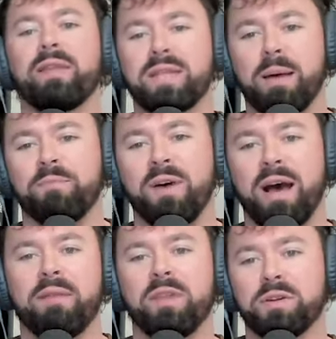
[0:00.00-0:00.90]
top
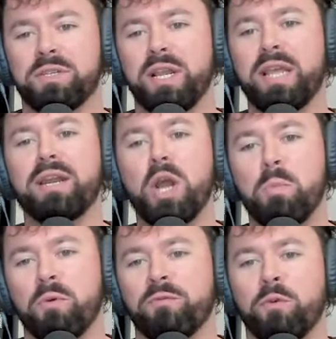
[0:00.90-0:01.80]
five, they're sitting at
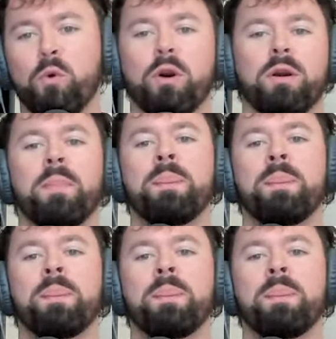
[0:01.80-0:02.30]
number four,